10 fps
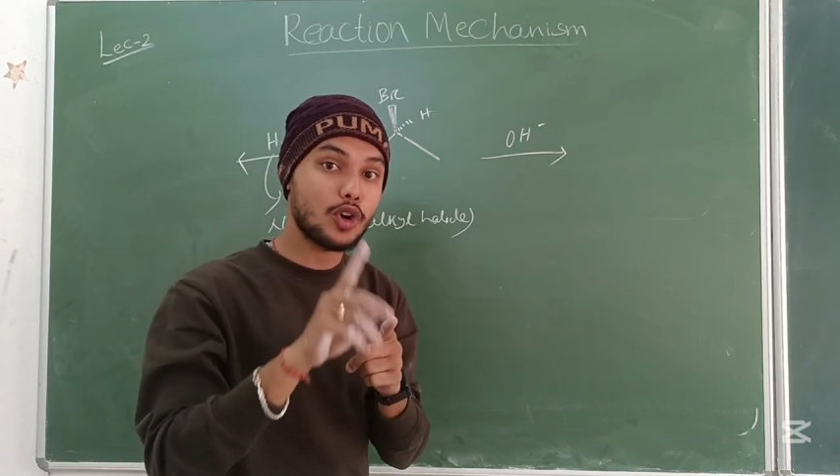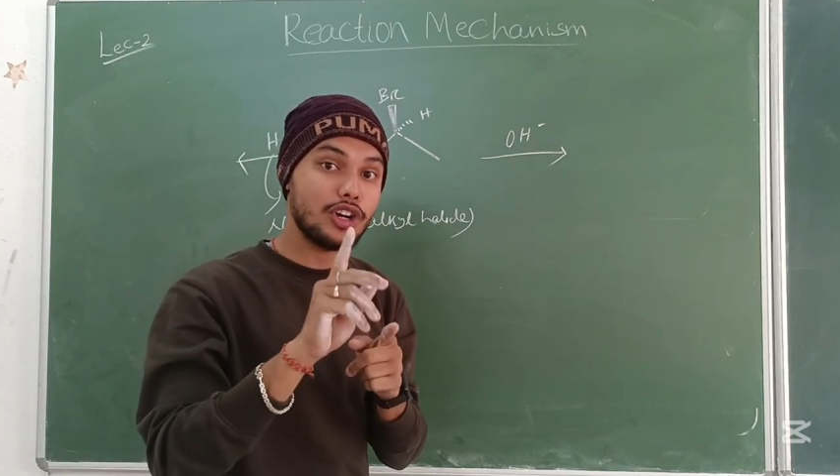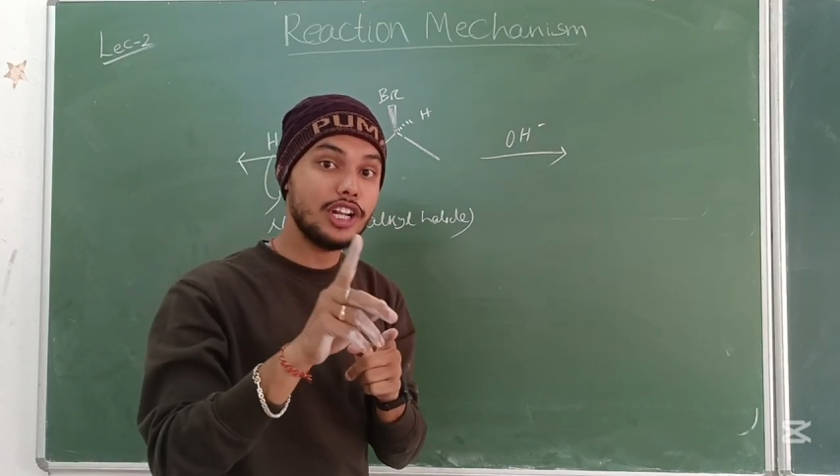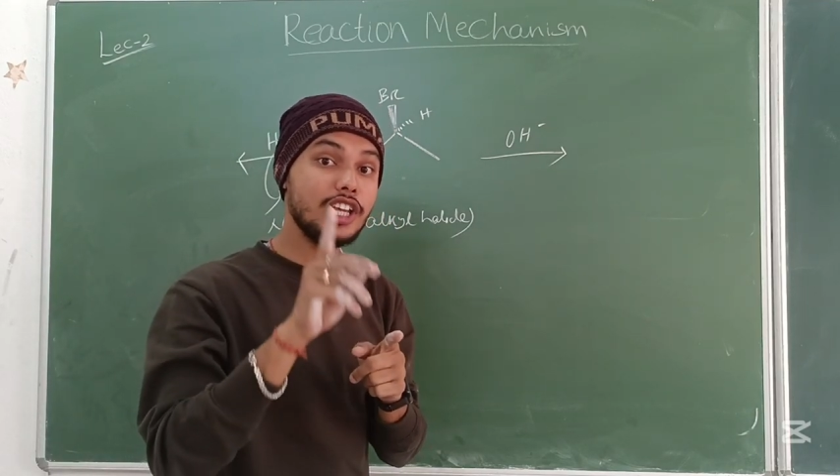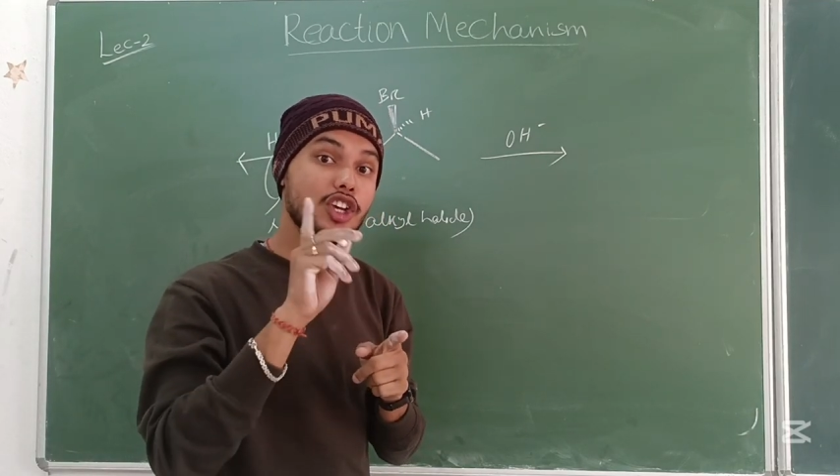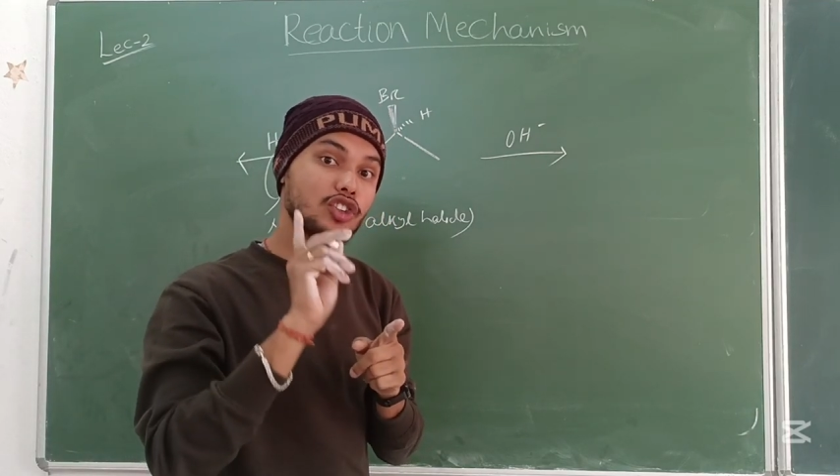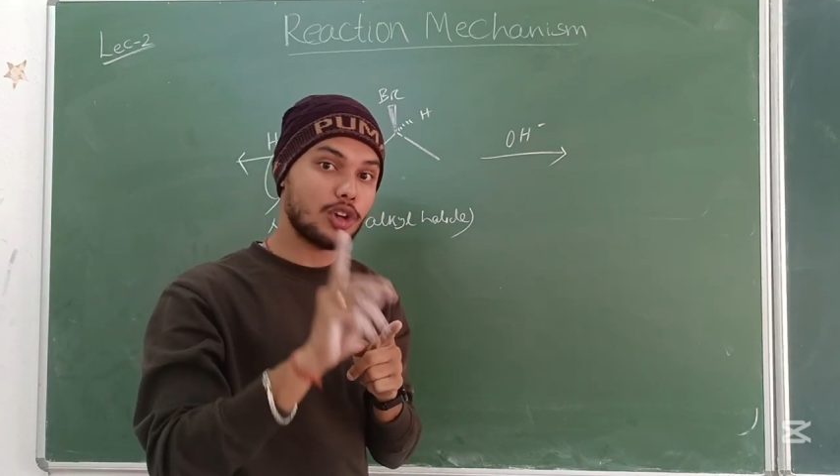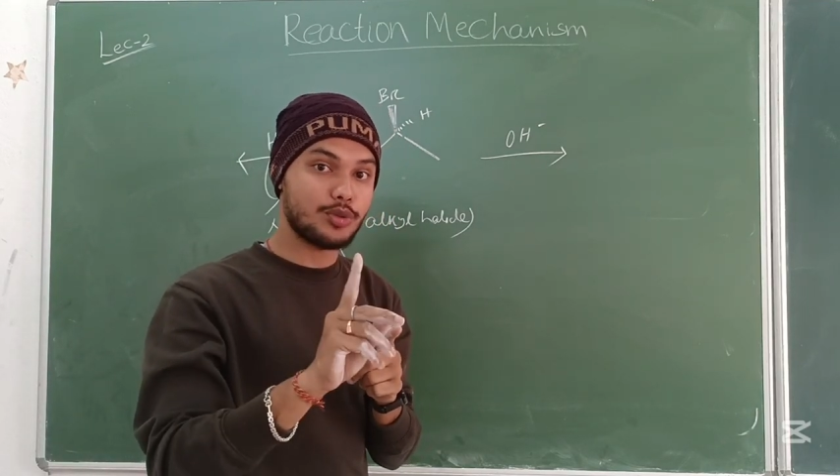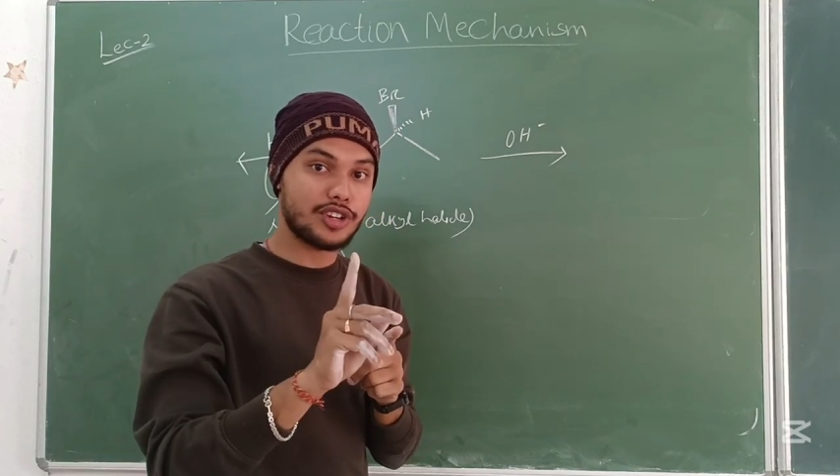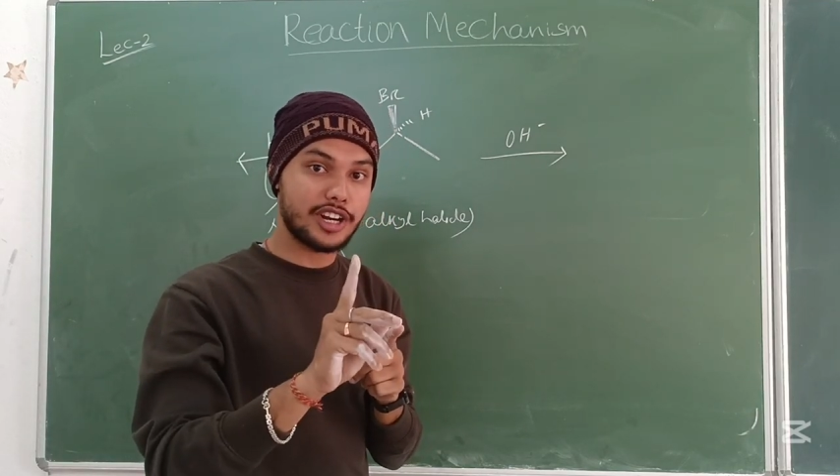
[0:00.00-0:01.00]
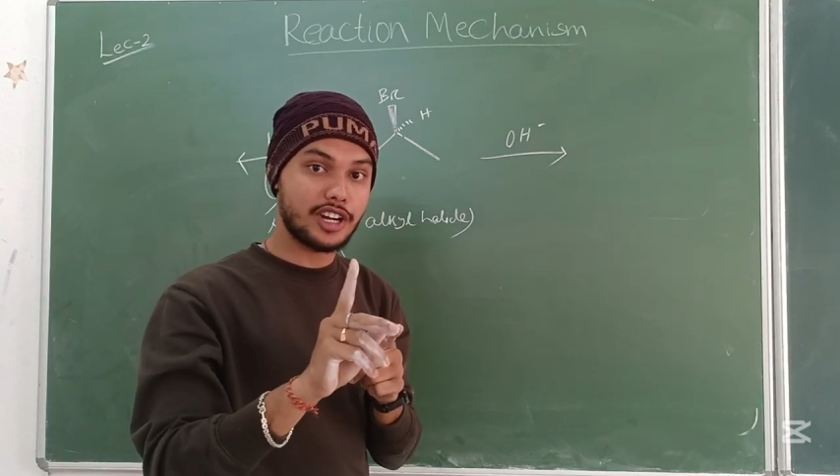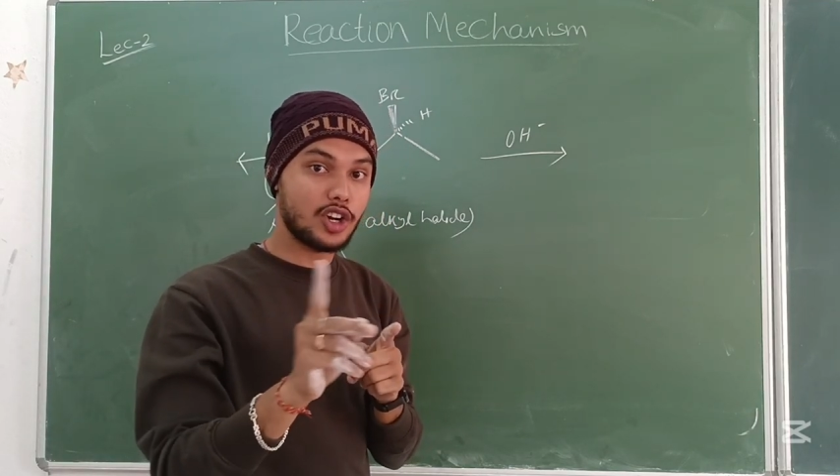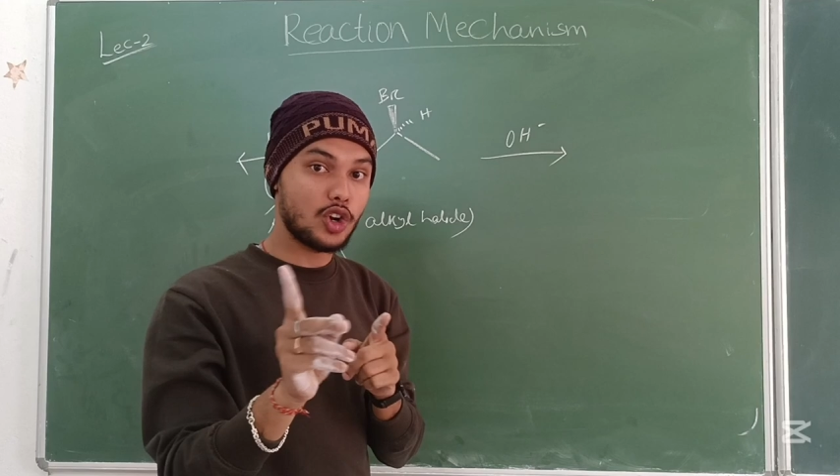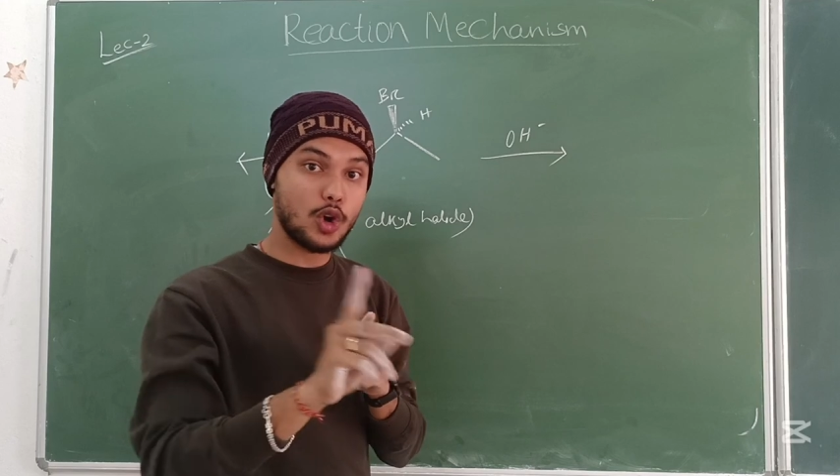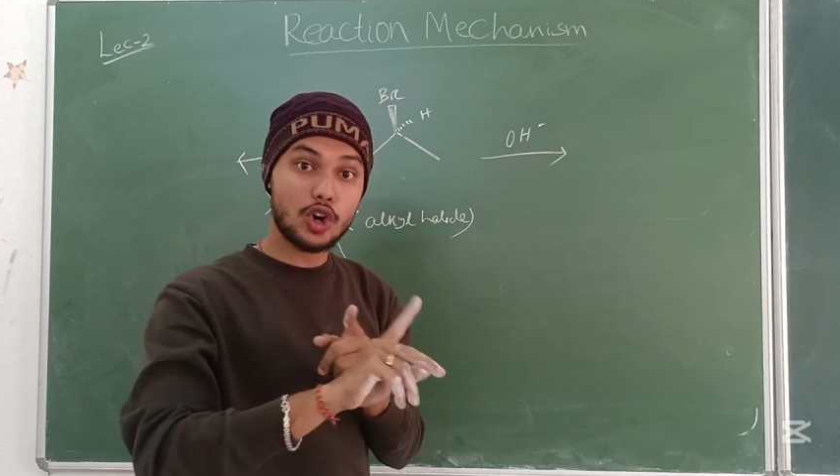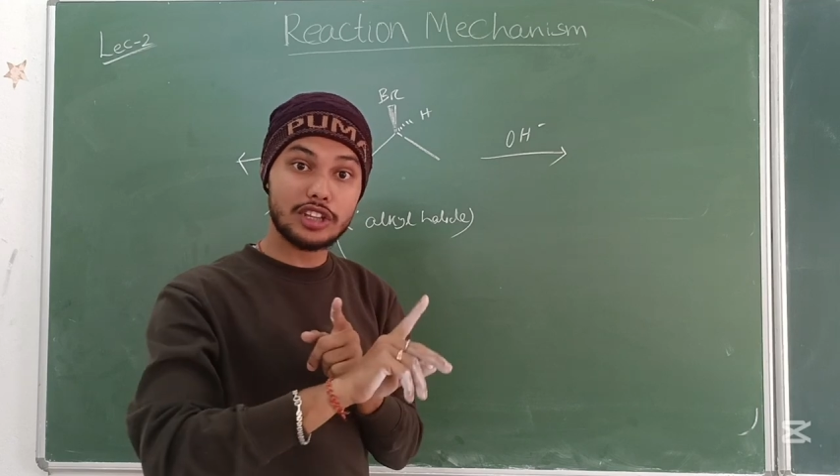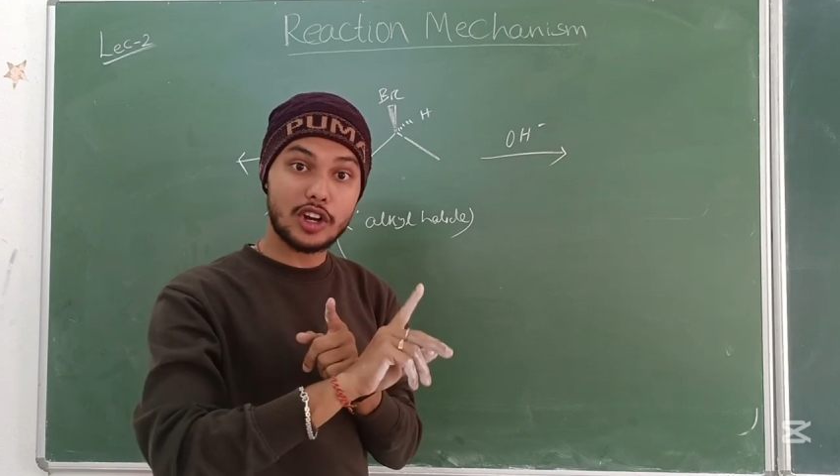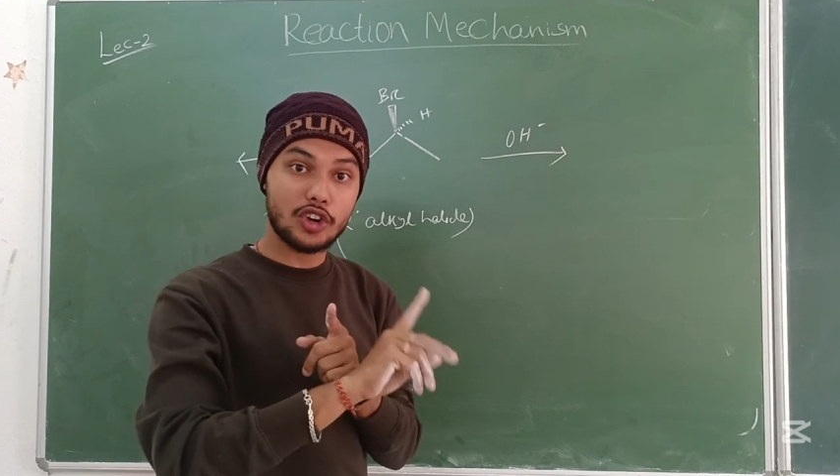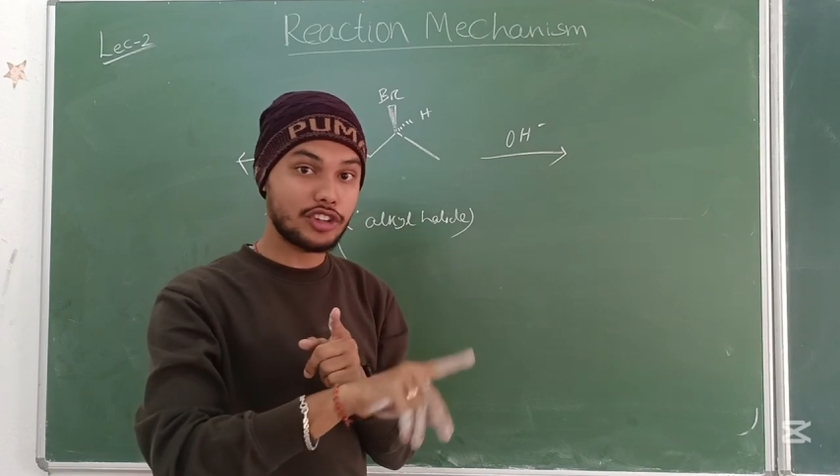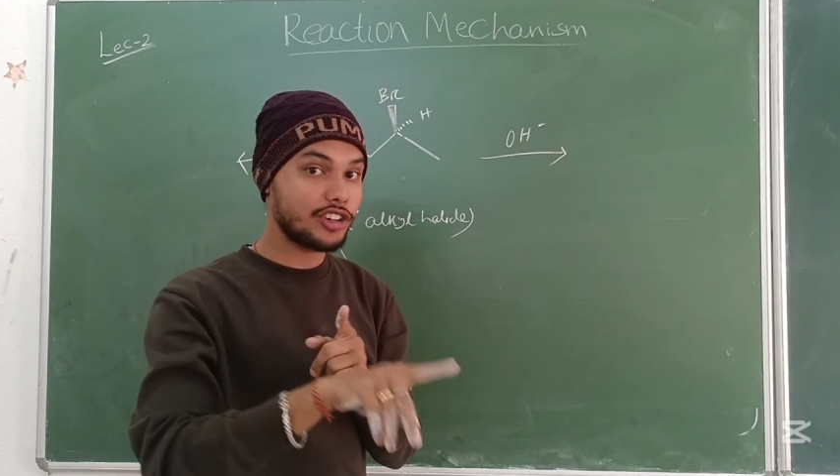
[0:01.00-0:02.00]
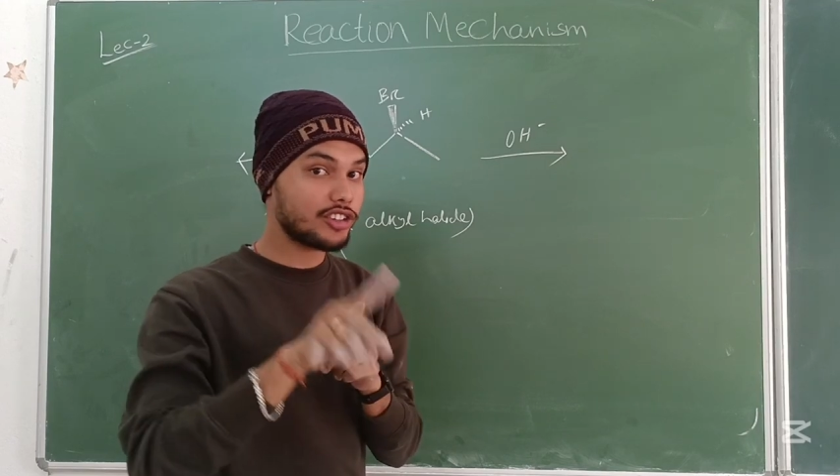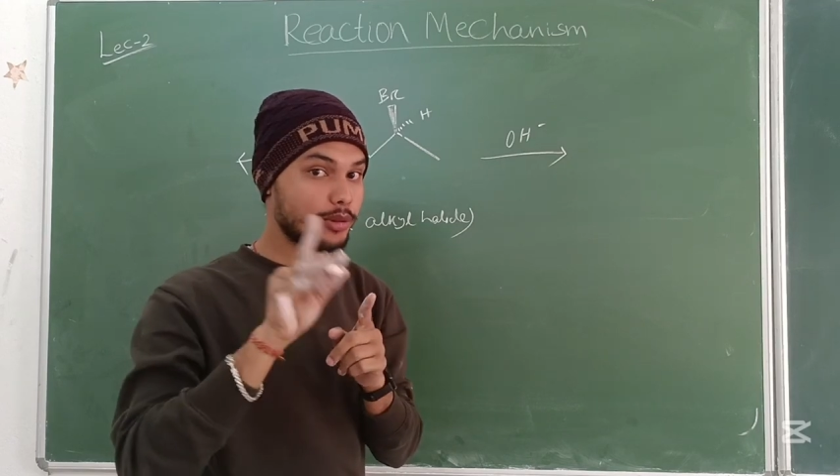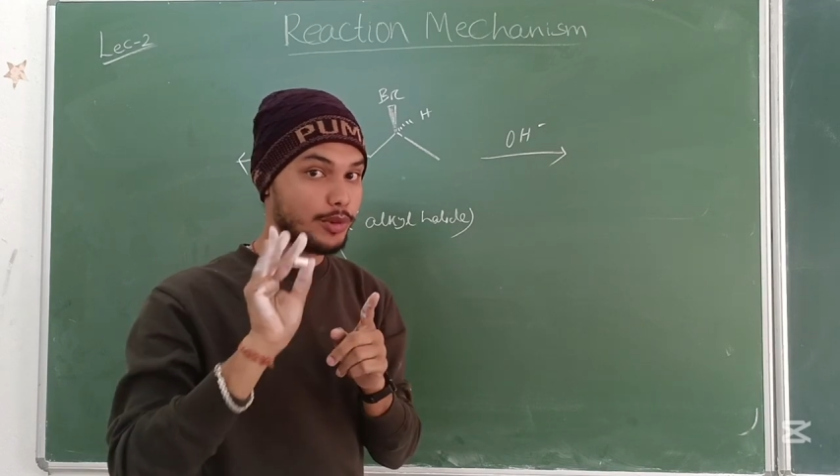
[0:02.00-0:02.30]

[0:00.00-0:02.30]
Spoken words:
only substrate, not the concentration of